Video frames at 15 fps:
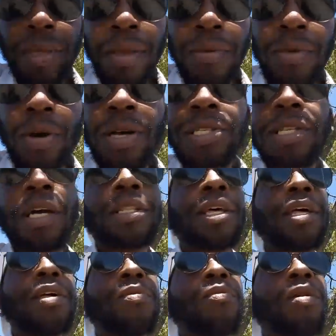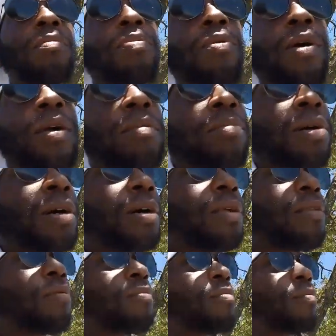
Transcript: It was like that at one point, but,